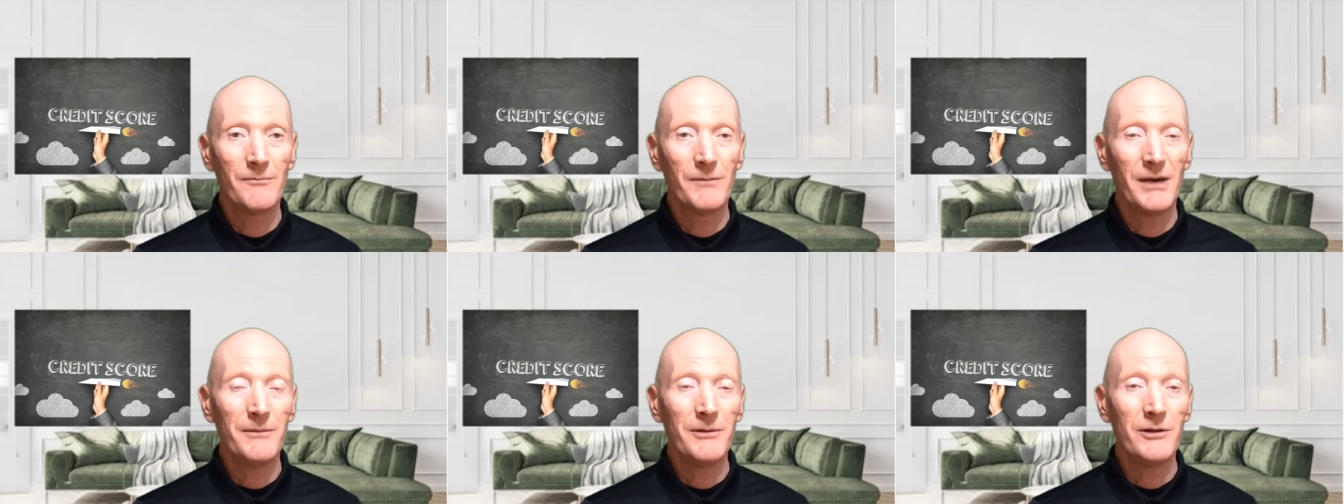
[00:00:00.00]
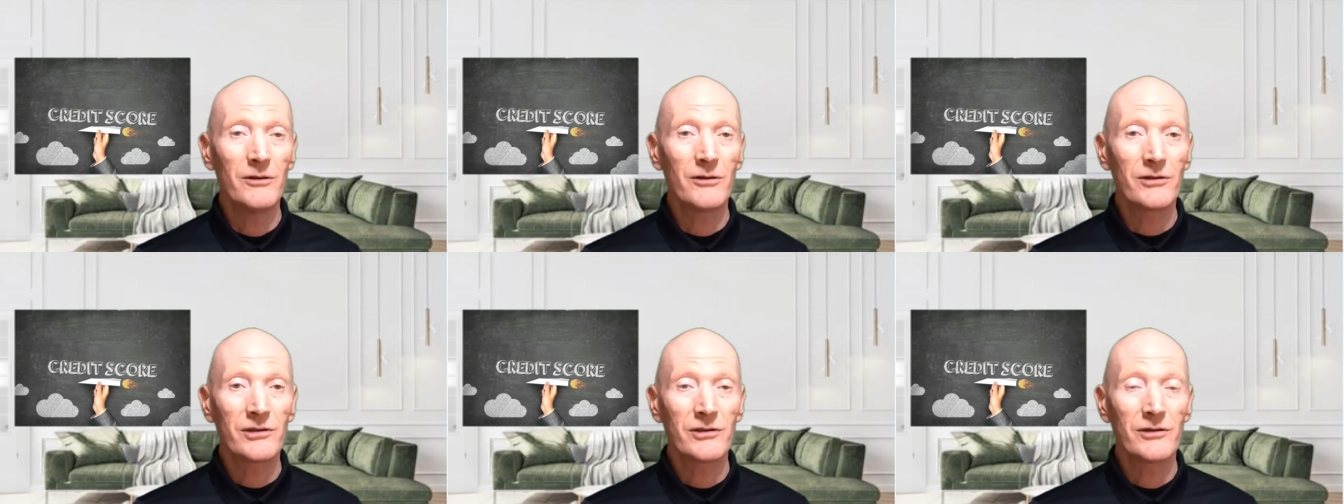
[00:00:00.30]

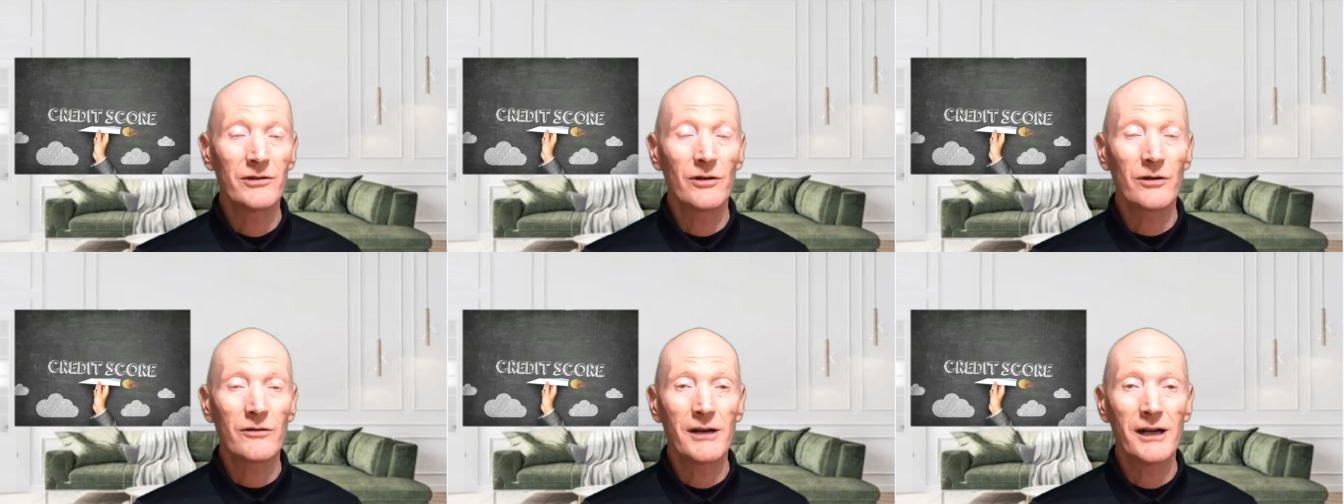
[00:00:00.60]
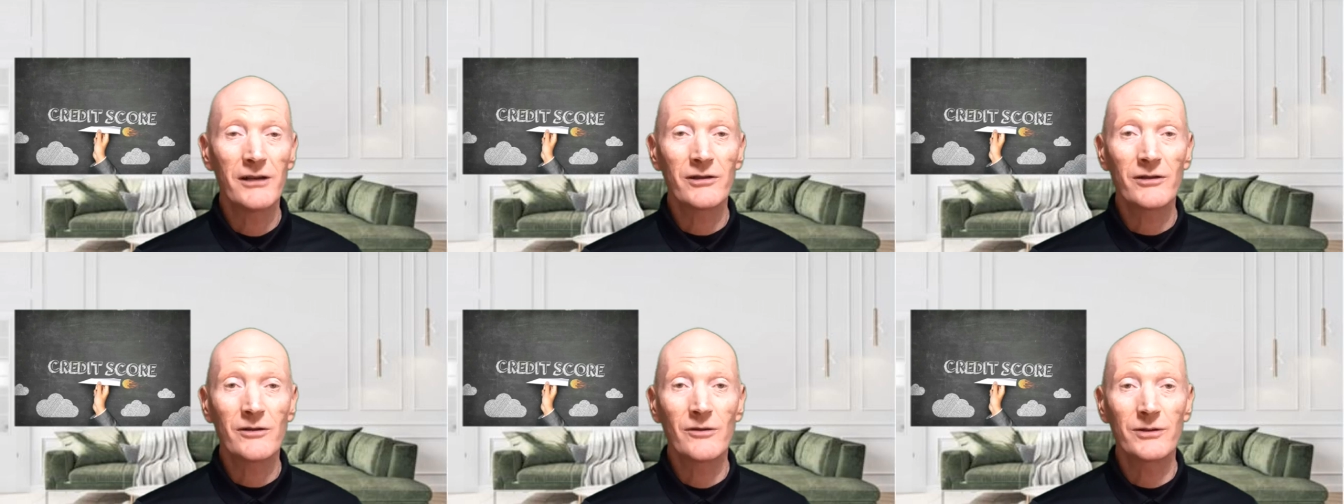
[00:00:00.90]
Maybe your
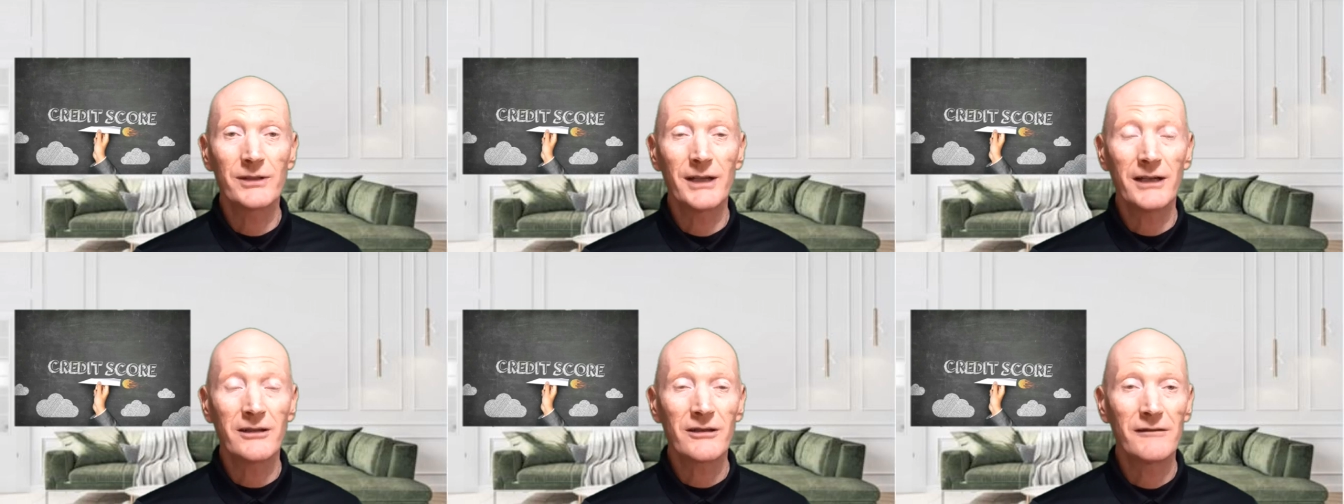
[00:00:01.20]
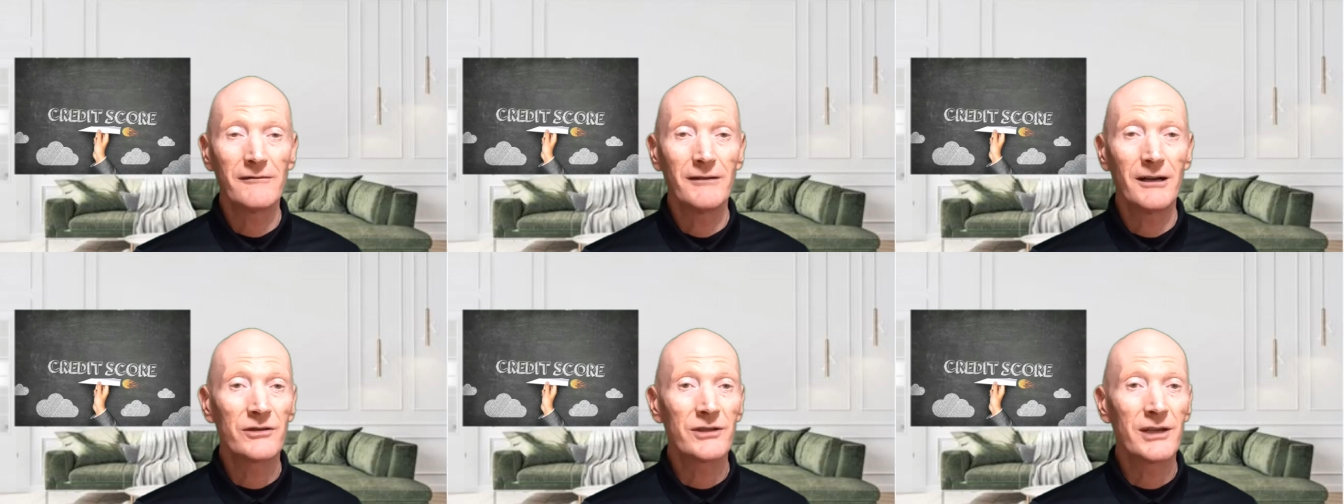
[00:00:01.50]
credit score is
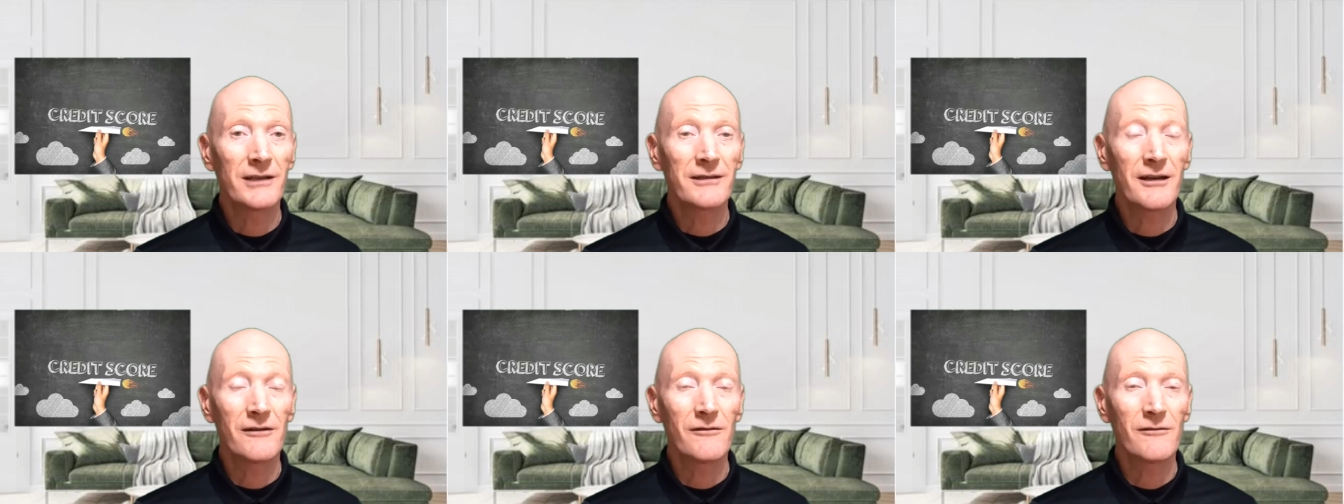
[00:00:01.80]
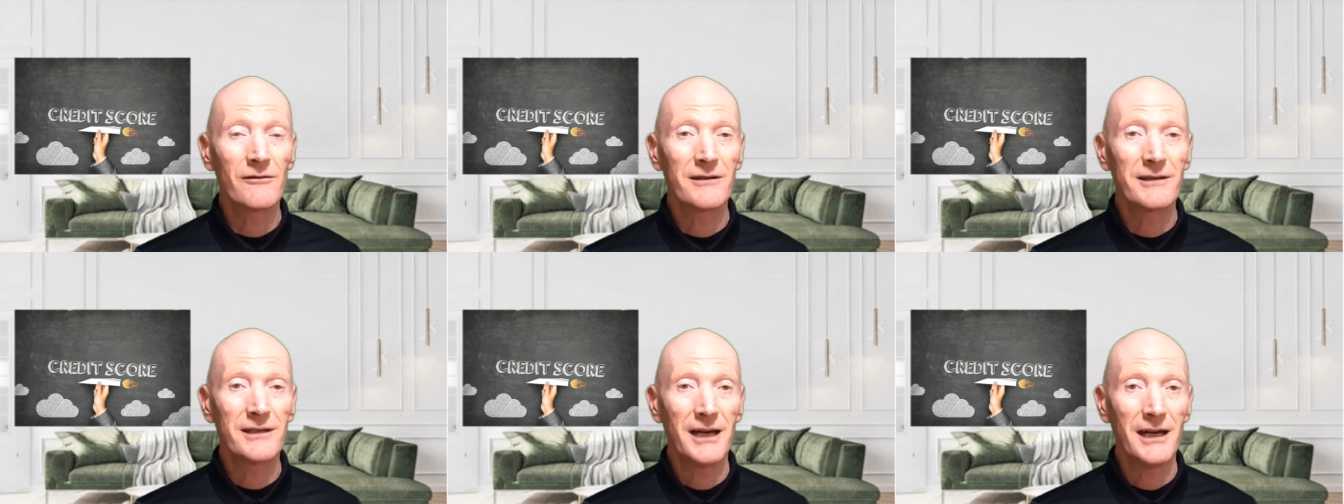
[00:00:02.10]
actually around
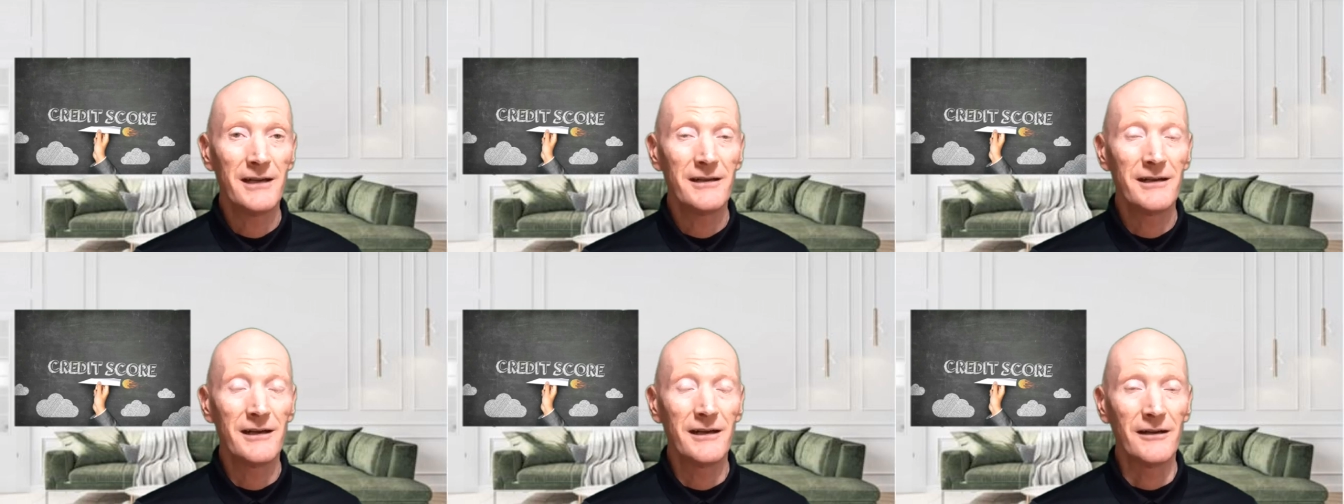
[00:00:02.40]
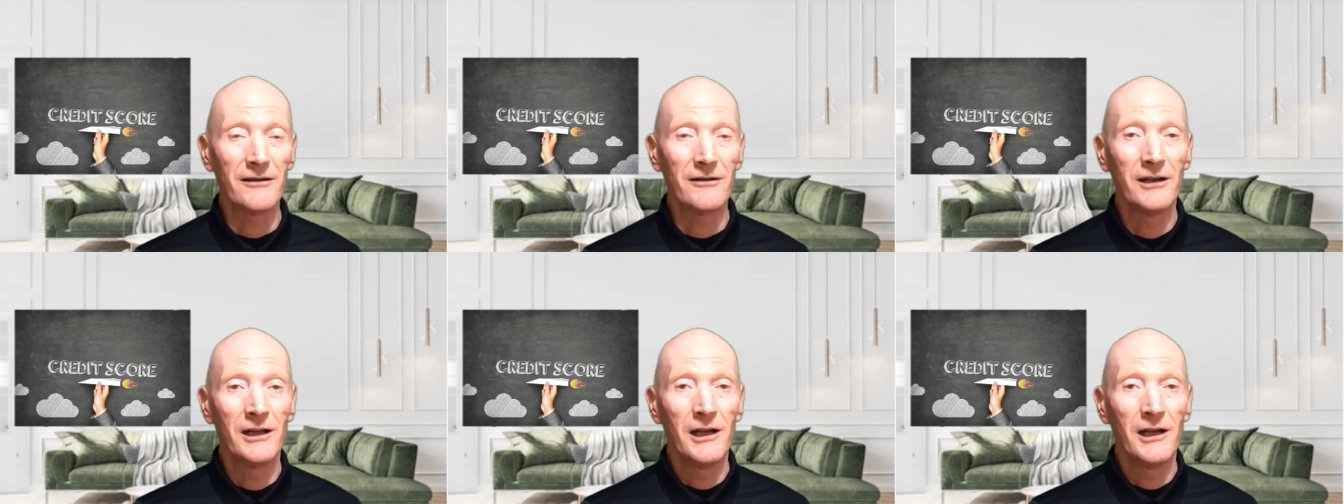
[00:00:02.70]
610 now.